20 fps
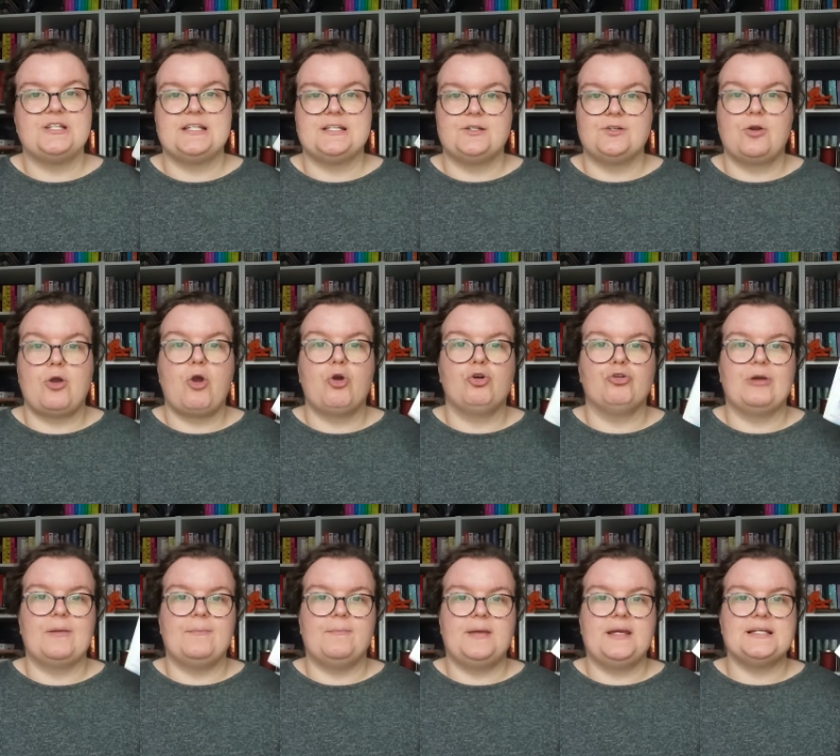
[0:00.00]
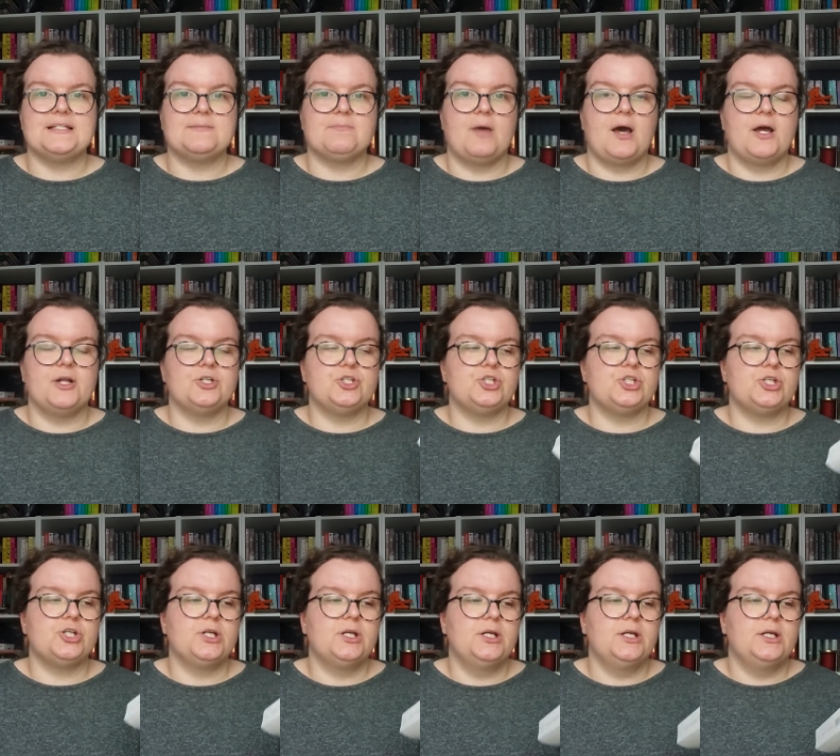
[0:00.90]
didn't grip me as
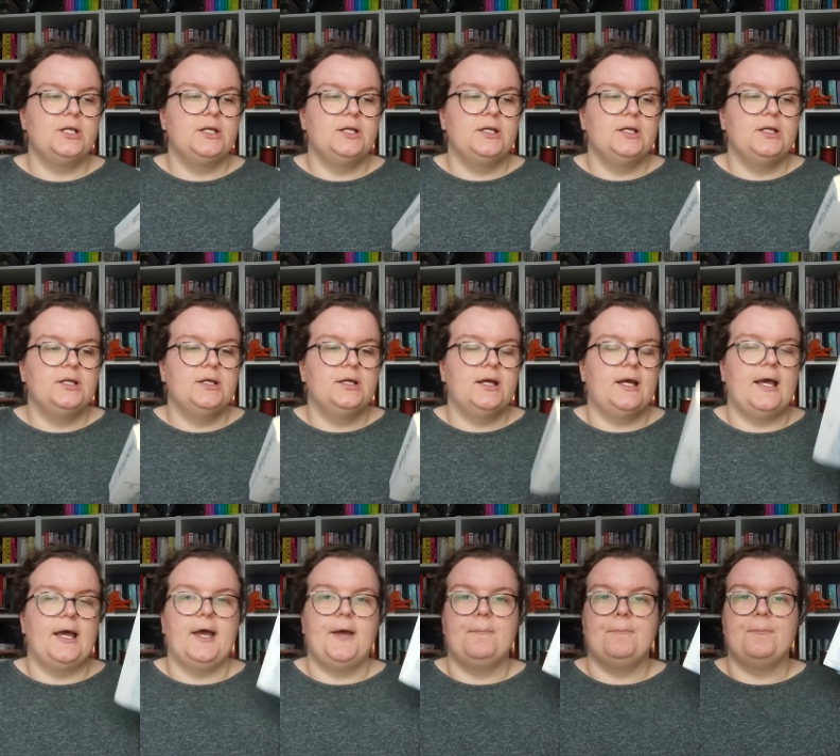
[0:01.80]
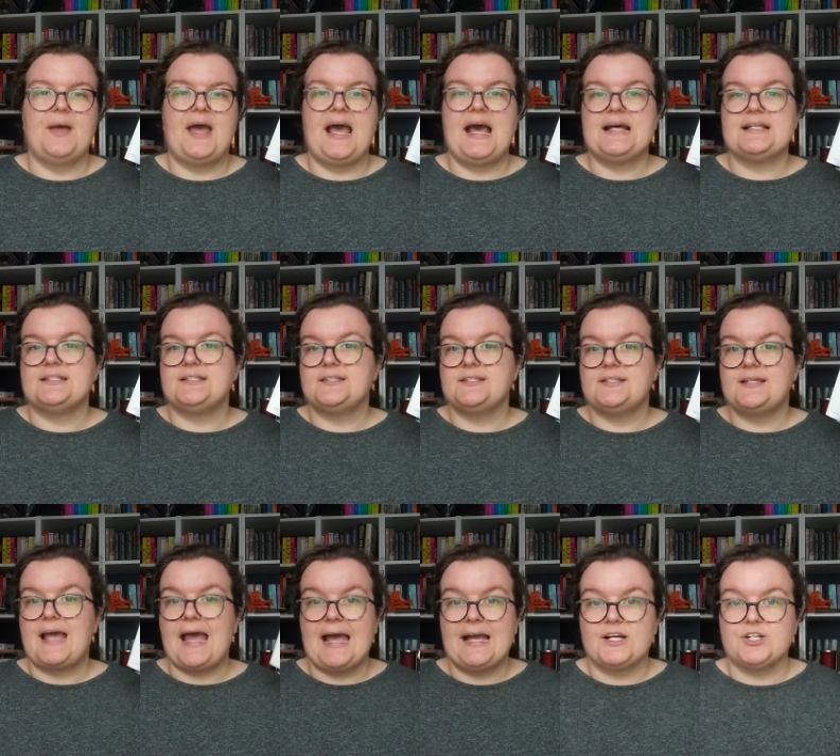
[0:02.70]
much um, as
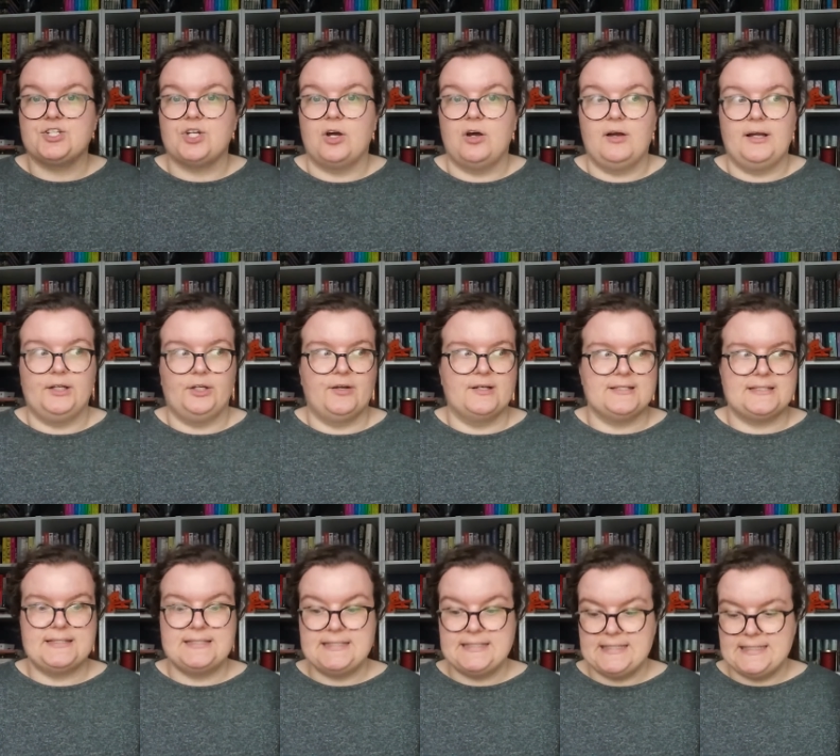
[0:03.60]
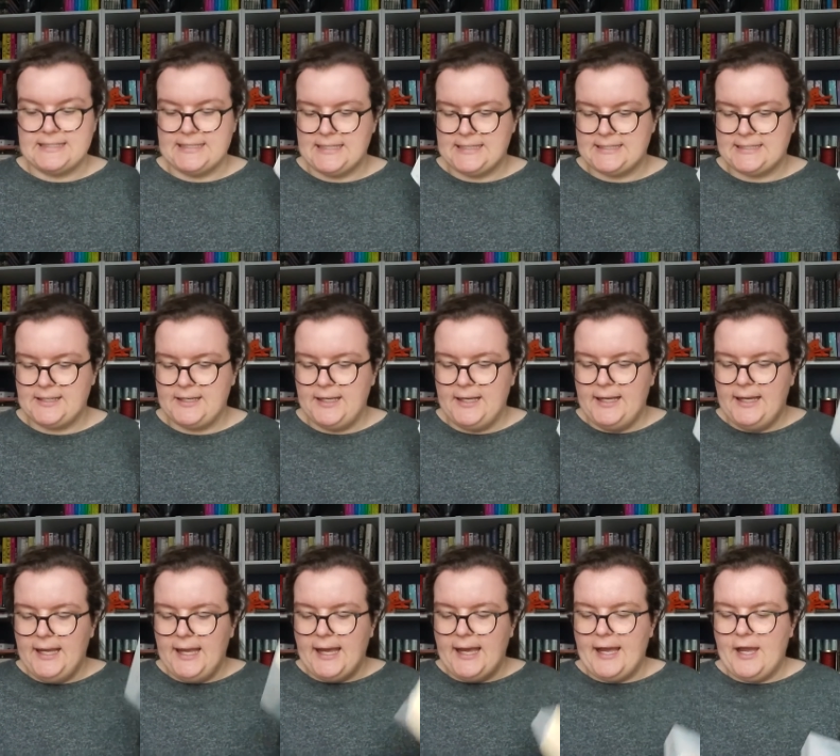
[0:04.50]
ACOTAR and Crescent City did.
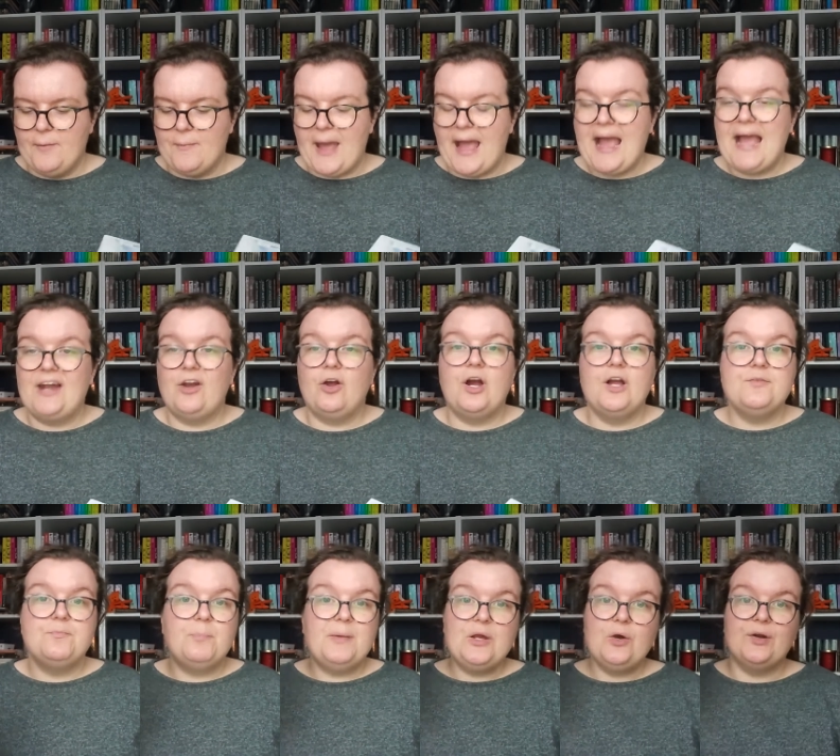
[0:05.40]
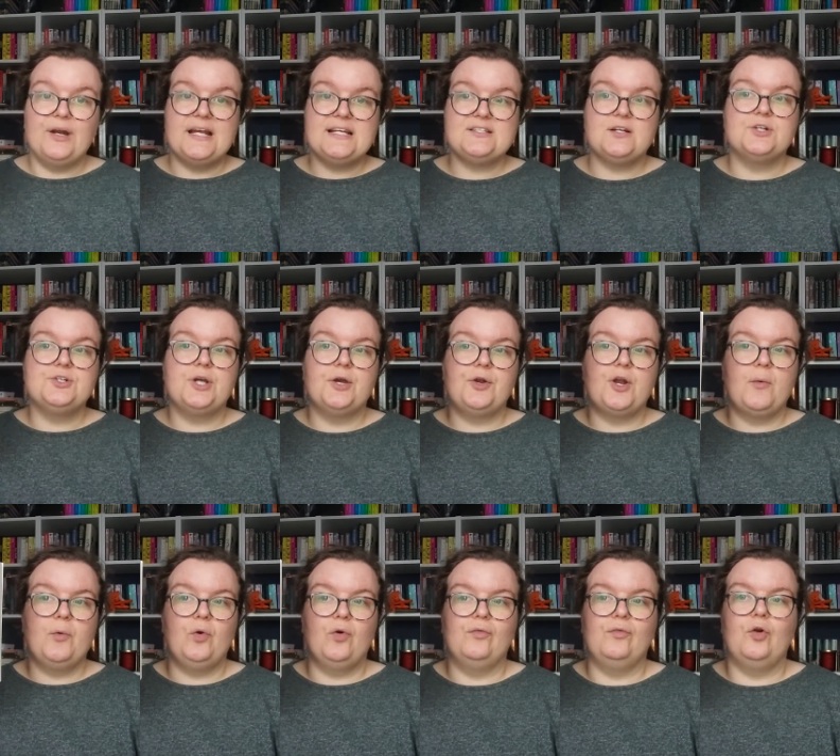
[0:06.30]
Um, and I'd be honest, I don't know
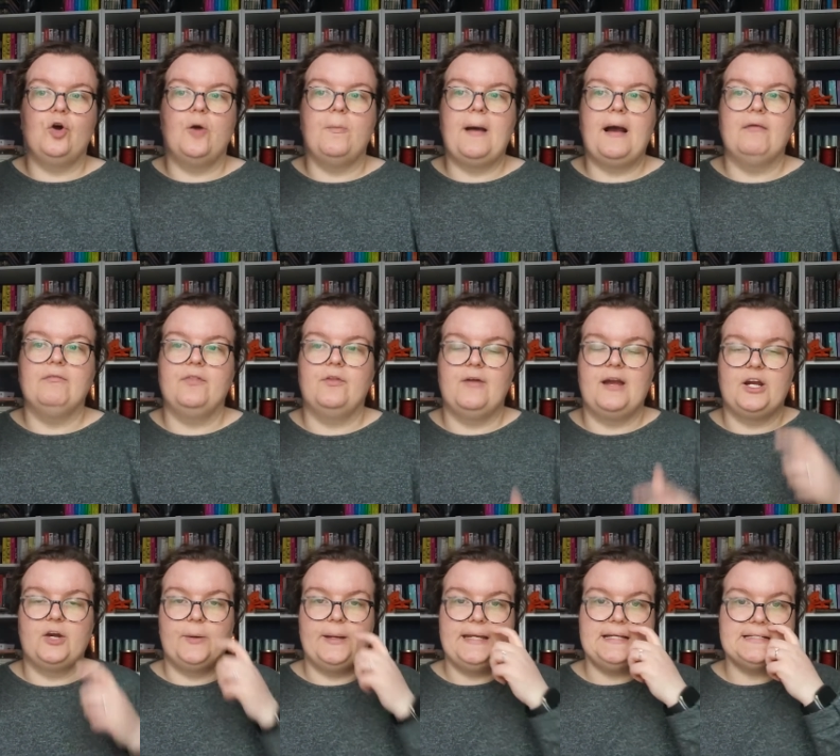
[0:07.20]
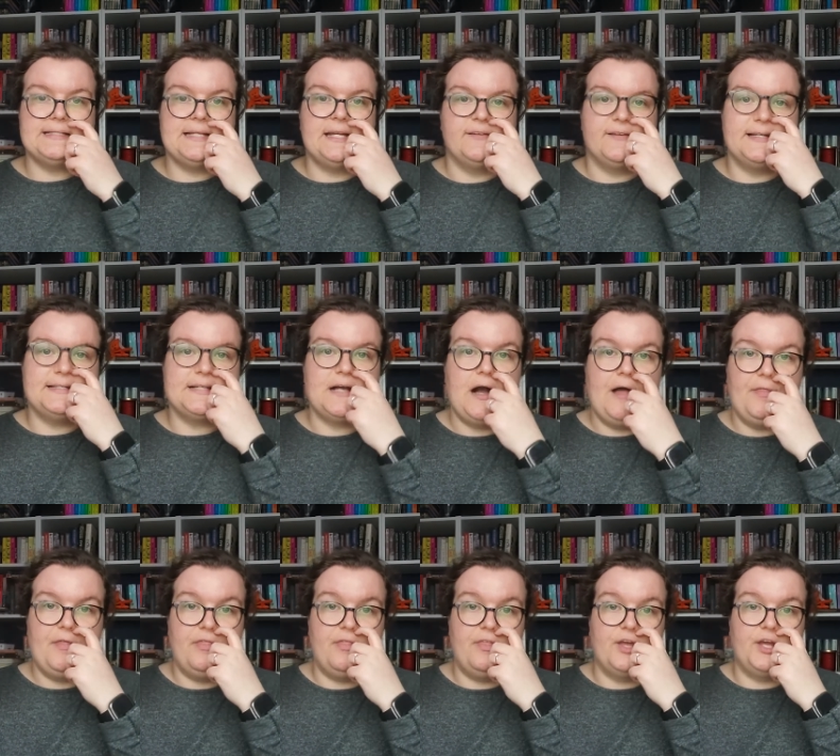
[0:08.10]
an awful lot about the Red Queen series
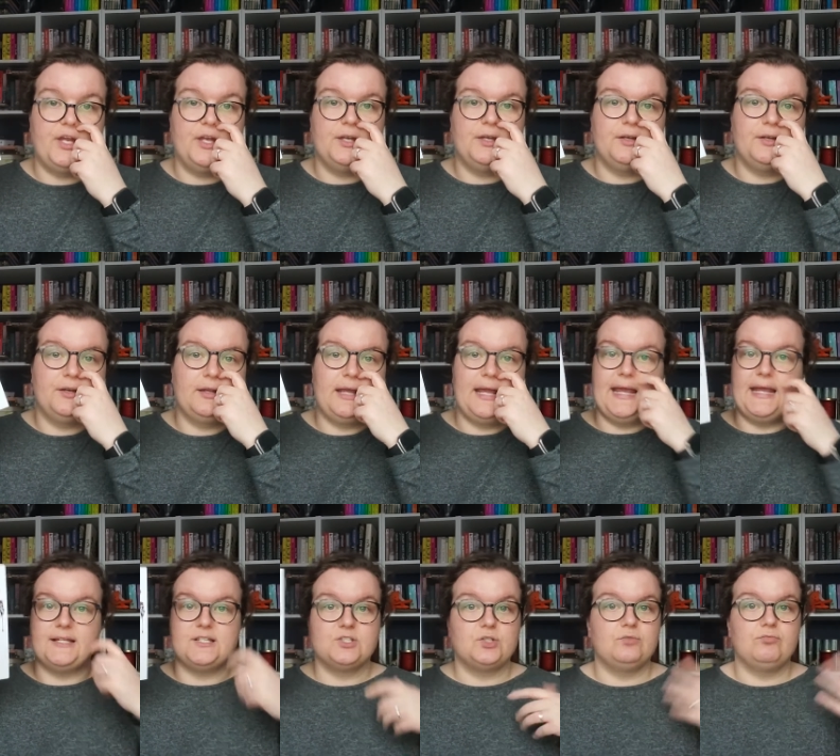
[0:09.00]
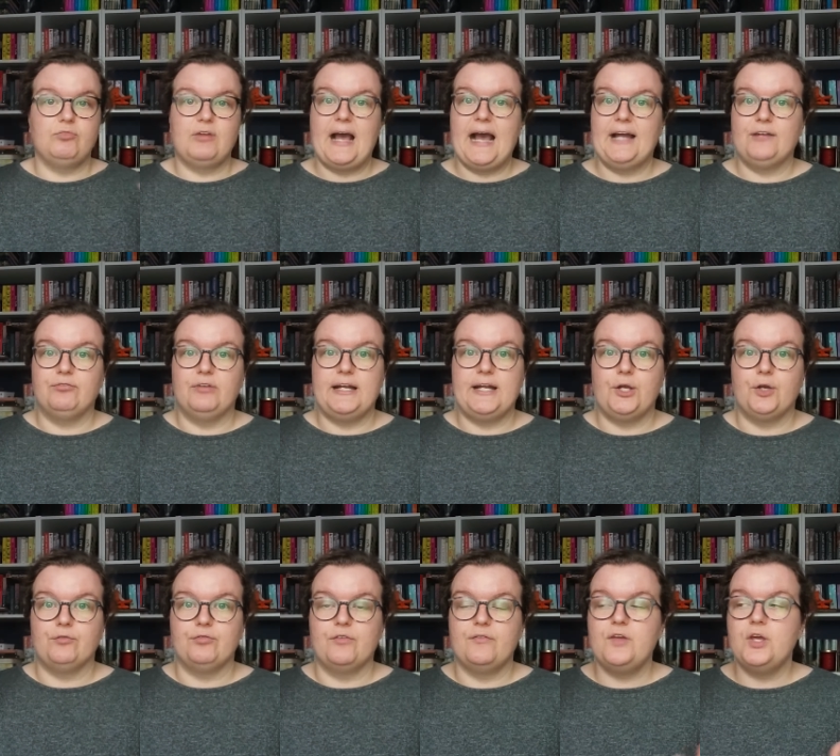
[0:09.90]
other than it's had really
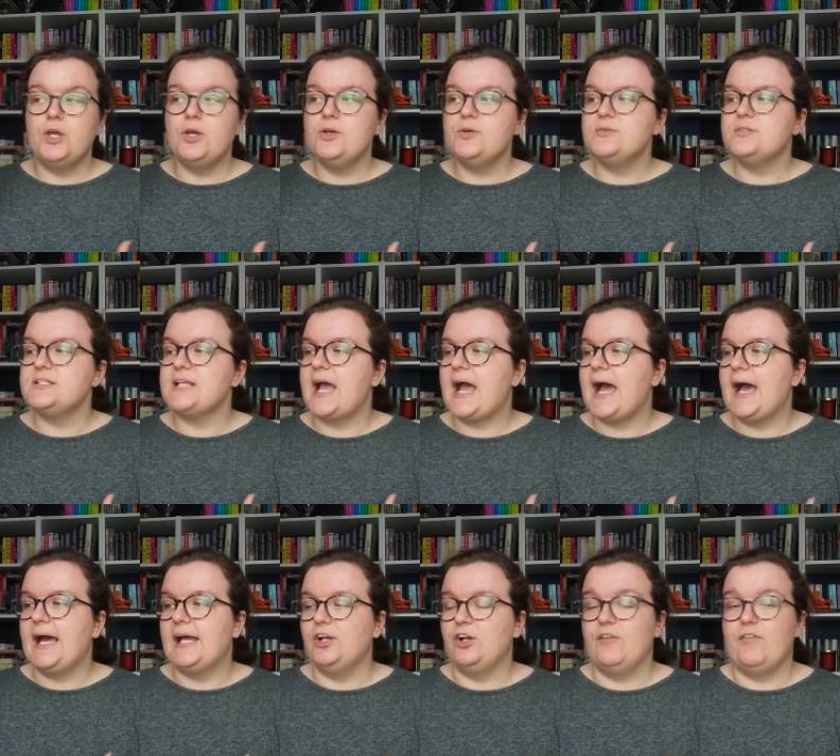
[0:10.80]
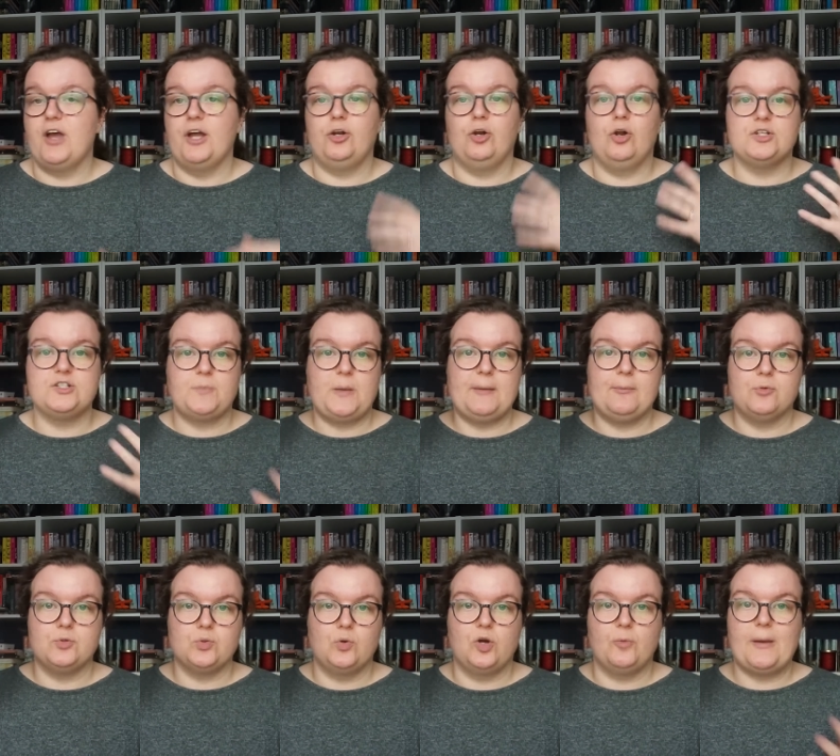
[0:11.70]
good reviews and I've heard lots of
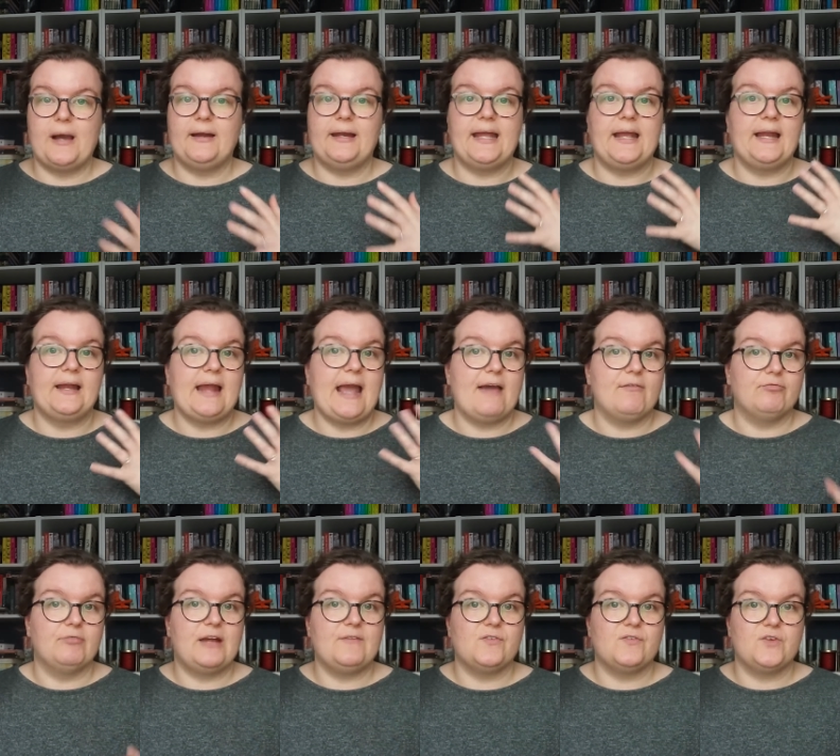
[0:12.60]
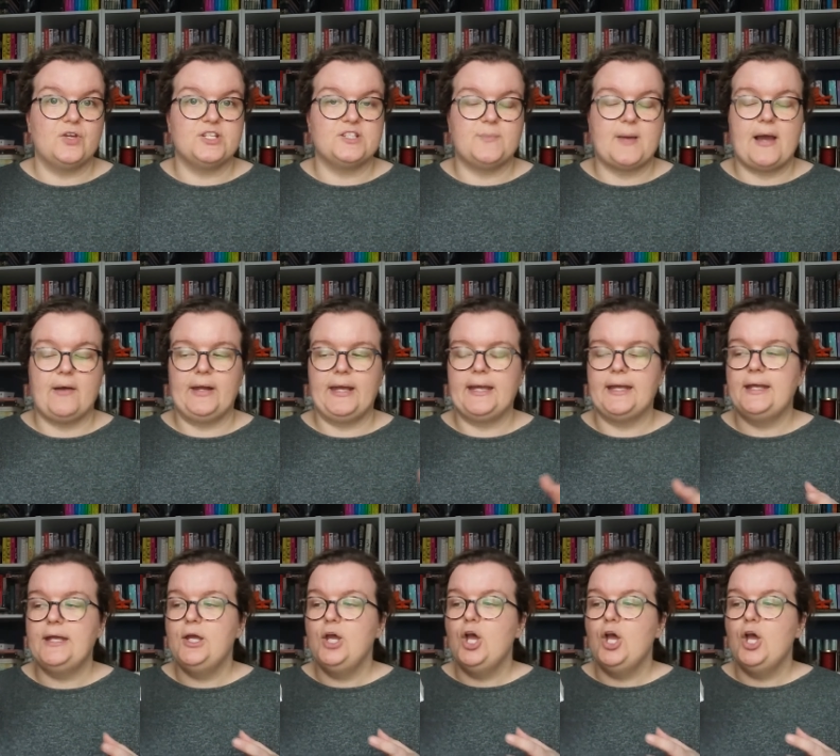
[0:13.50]
people talk about it and have rave reviews about it.